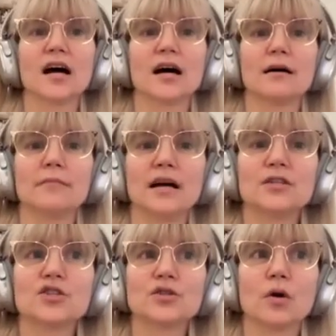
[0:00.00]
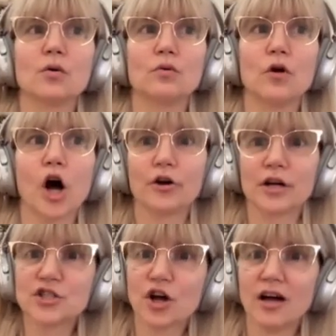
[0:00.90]
Um, and so our
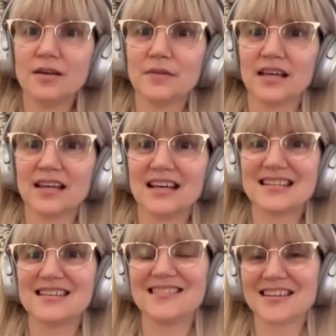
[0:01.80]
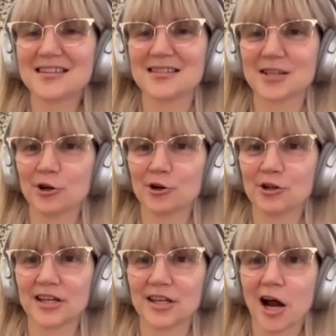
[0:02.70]
autonomy isn't
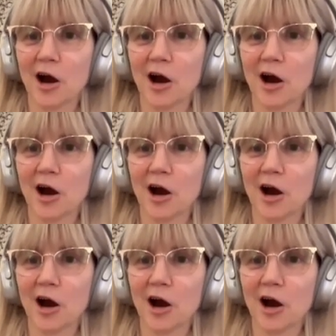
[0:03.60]
necessarily,